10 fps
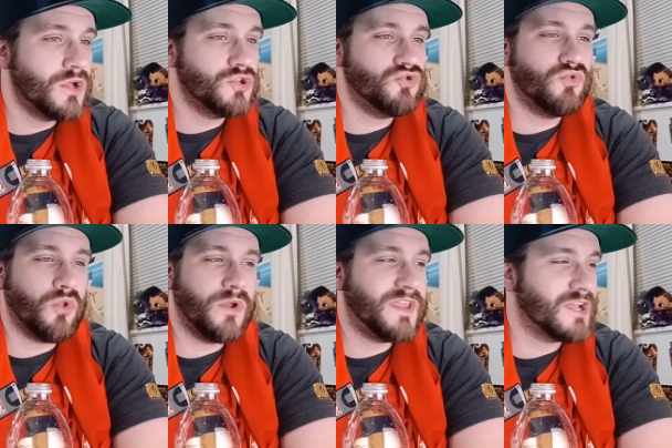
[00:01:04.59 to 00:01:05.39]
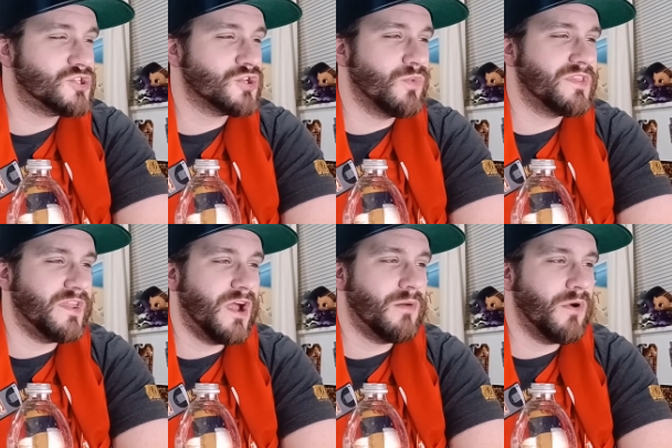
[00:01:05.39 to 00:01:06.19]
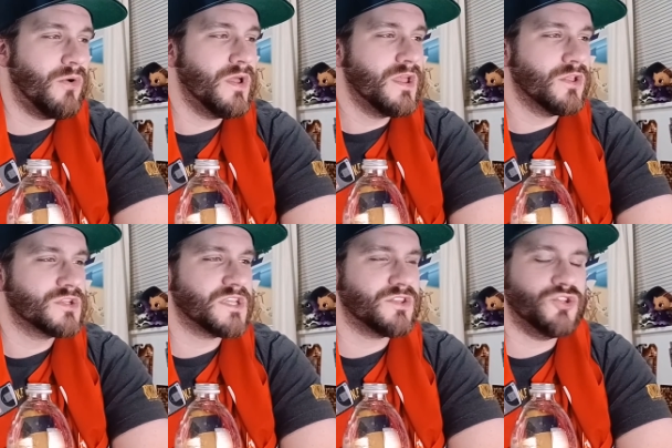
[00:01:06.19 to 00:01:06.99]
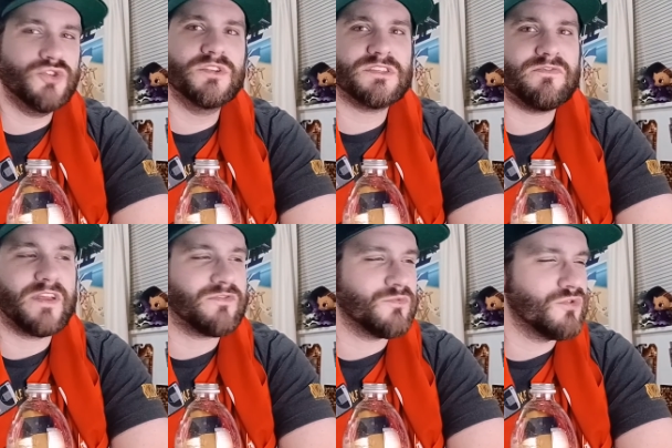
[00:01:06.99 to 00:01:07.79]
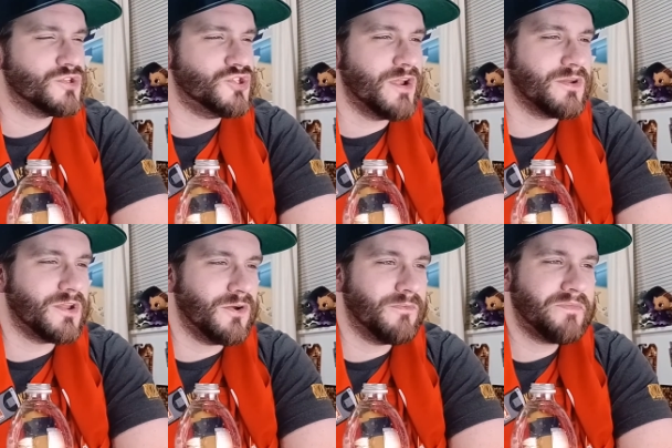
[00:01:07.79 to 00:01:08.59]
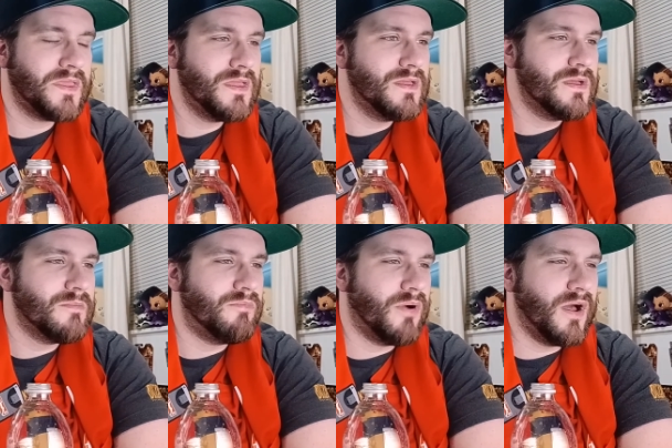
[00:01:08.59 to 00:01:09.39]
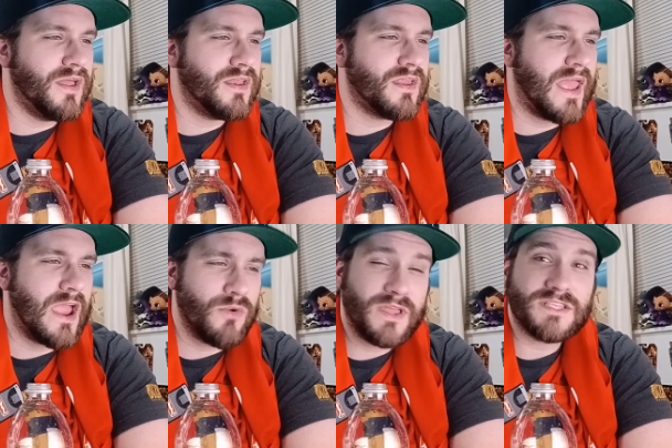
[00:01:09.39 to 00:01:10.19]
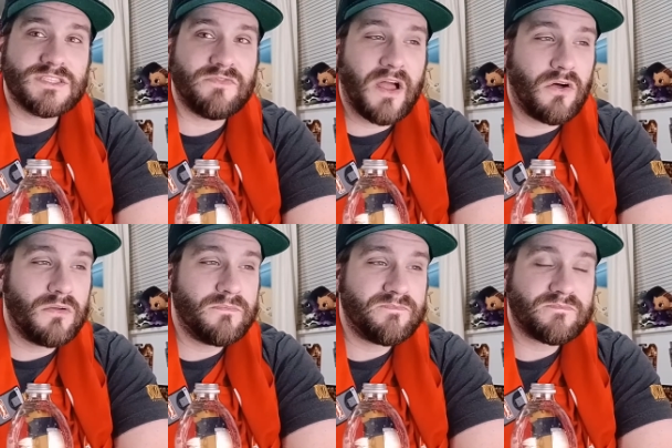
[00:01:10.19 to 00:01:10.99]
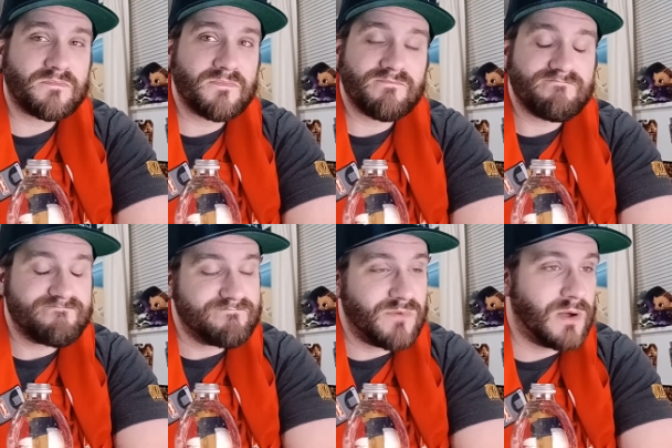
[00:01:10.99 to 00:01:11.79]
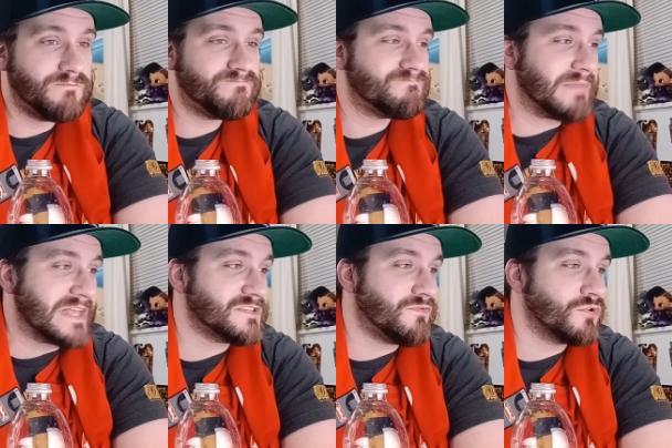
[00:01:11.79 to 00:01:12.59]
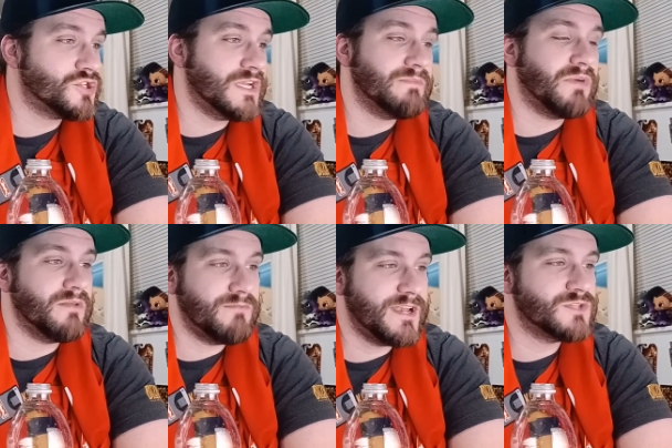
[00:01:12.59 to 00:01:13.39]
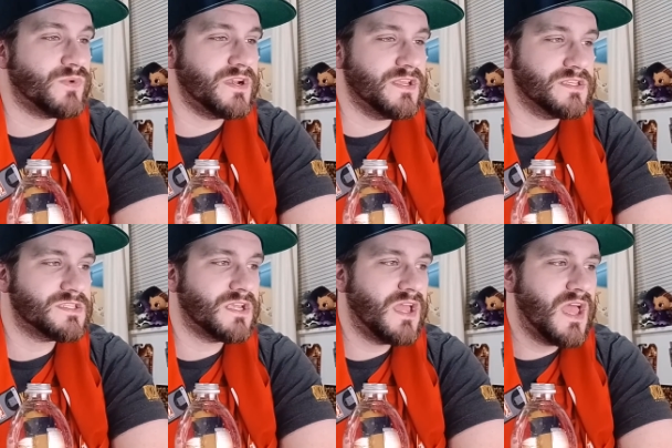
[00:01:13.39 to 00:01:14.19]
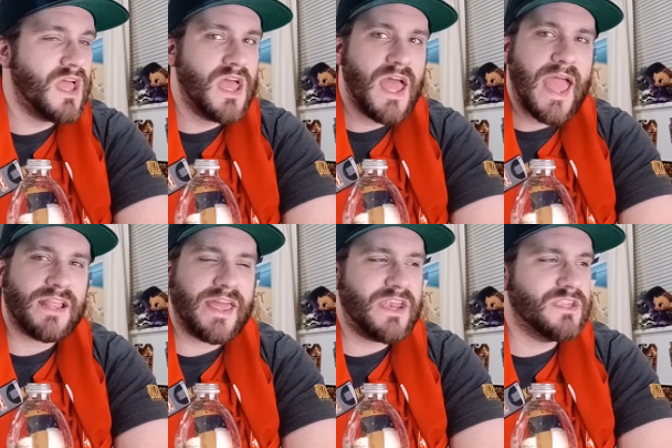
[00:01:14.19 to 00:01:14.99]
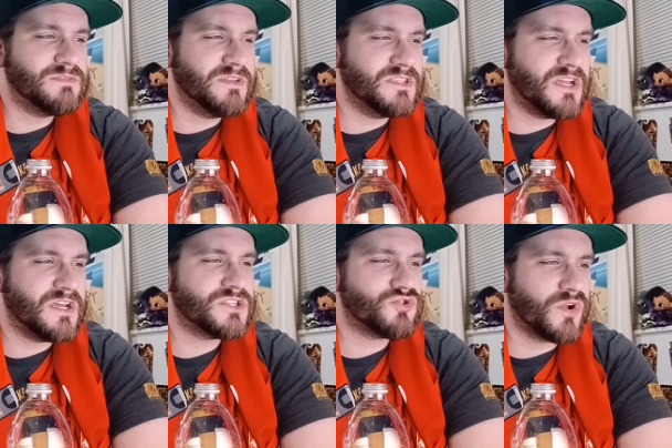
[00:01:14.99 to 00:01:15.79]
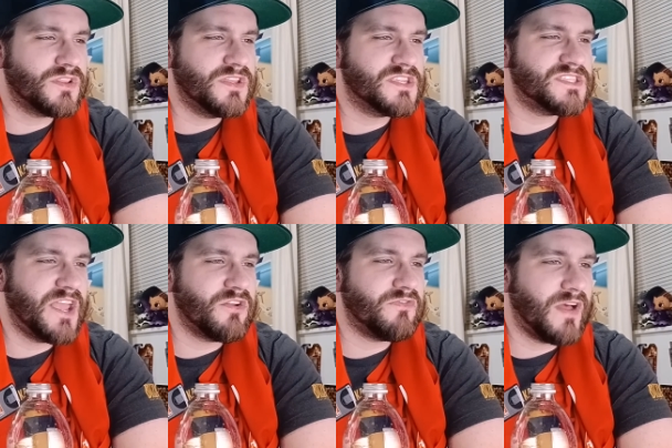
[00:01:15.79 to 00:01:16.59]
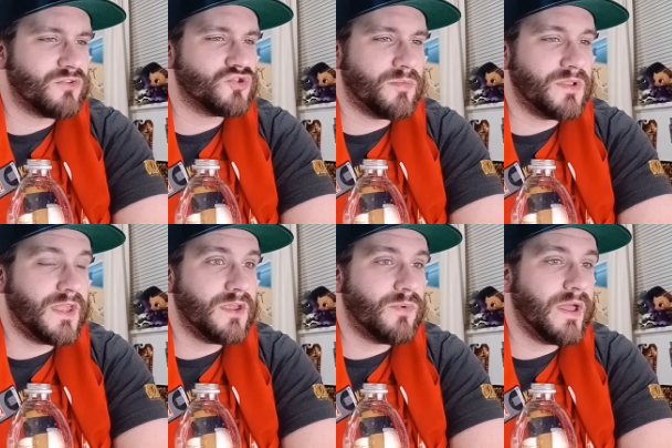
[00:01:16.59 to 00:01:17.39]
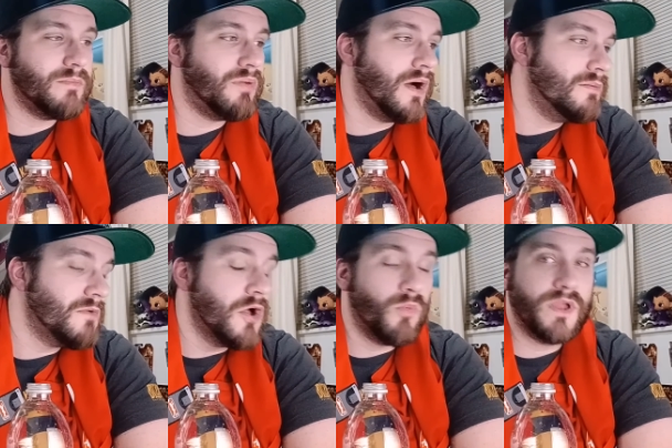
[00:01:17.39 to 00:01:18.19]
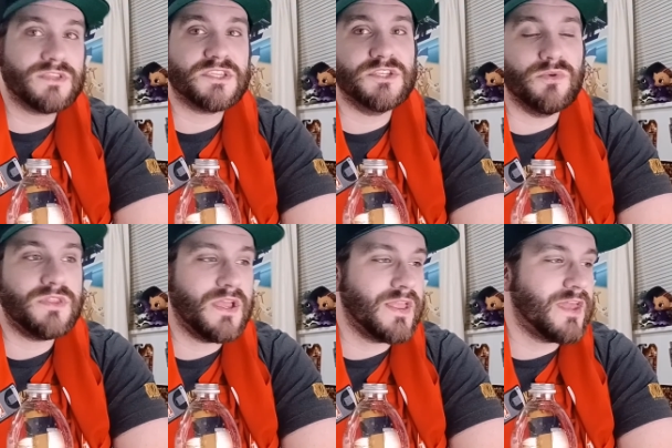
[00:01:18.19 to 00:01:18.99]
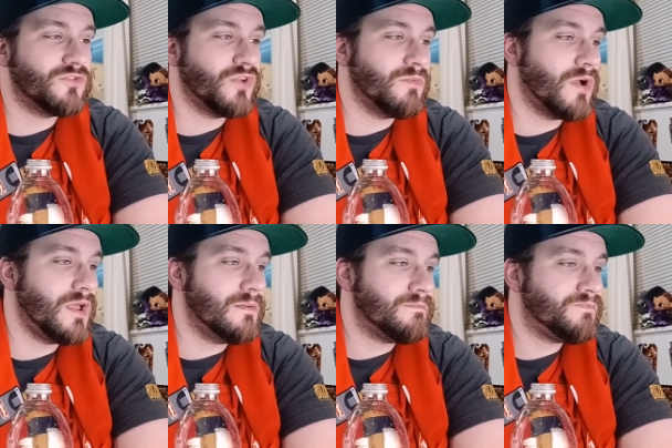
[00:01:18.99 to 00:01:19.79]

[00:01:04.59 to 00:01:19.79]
Jewel Lloyd catches her with an elbow. It looks like the Judas effect from Chris Jericho. But Aari gets the foul? Well, that's unfortunate, but it is what it is. Atlanta has been struggling to stay out of foul trouble anyway, but what else is new with the Atlanta Dream, right?